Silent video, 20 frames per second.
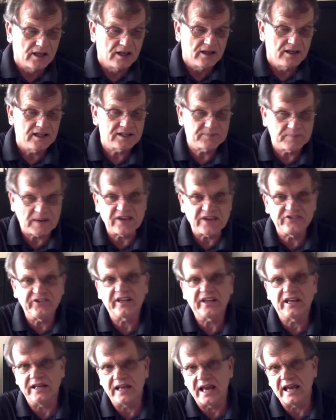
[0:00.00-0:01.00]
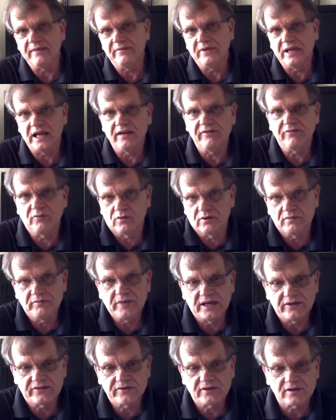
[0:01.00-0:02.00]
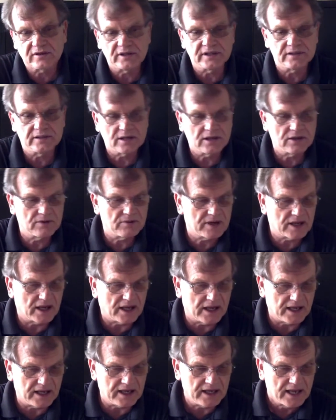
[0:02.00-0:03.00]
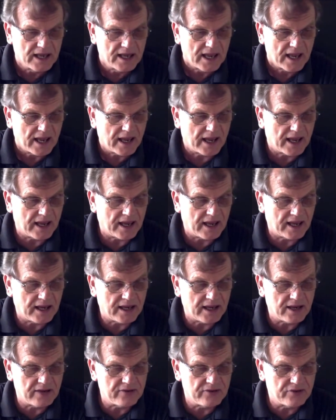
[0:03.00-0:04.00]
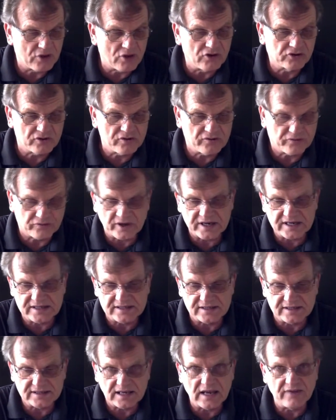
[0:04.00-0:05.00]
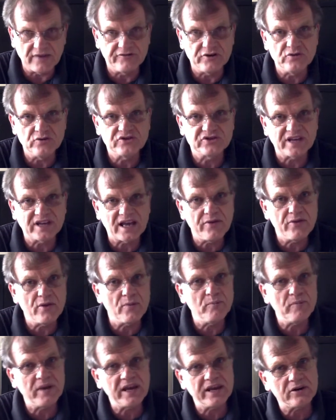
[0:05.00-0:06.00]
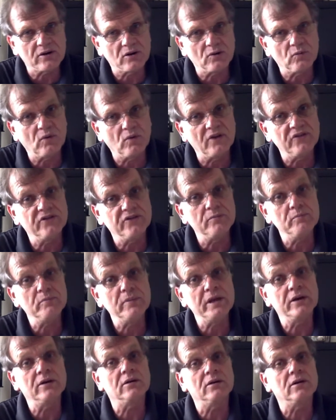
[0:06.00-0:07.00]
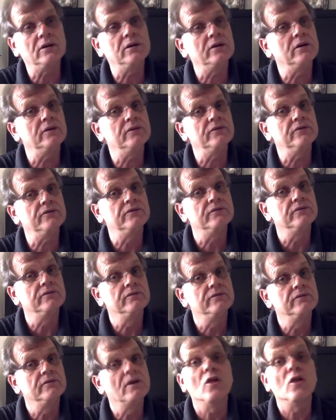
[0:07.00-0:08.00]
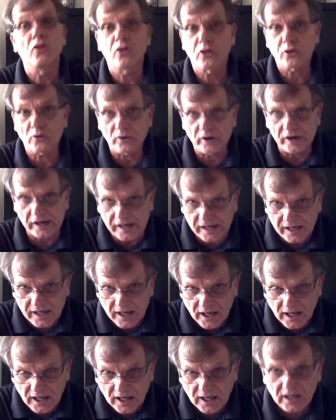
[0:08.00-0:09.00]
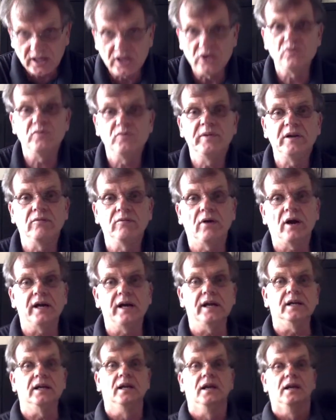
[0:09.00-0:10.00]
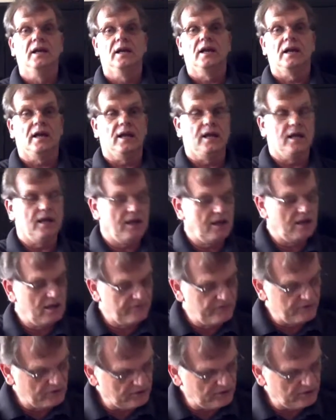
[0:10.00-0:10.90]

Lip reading: it's basically an ABA form, basically, okay? And those are the phrases. If you said the meter was the meter of 3, you would be right. And if you